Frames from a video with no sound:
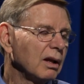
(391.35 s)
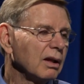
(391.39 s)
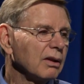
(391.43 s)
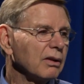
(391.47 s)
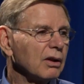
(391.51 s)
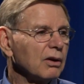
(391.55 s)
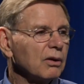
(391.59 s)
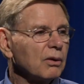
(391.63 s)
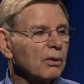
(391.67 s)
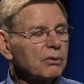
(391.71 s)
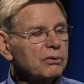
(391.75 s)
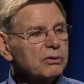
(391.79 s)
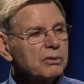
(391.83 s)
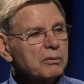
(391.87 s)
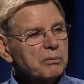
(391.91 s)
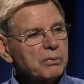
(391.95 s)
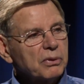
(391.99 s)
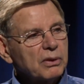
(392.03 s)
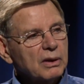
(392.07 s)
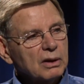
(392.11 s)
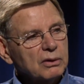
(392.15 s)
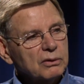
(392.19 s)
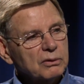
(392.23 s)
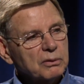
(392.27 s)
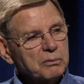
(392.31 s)
They know some
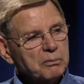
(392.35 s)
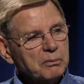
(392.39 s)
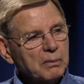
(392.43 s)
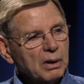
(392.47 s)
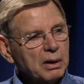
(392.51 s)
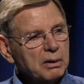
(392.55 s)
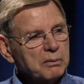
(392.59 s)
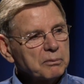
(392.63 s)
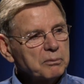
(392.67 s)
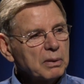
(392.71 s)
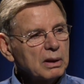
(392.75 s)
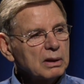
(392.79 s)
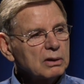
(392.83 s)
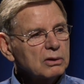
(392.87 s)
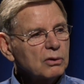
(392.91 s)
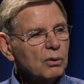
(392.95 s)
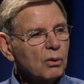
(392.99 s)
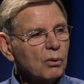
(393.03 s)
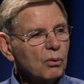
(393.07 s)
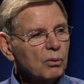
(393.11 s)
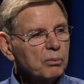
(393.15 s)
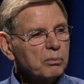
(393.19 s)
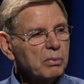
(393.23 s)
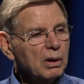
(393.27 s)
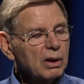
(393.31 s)
things that might have been told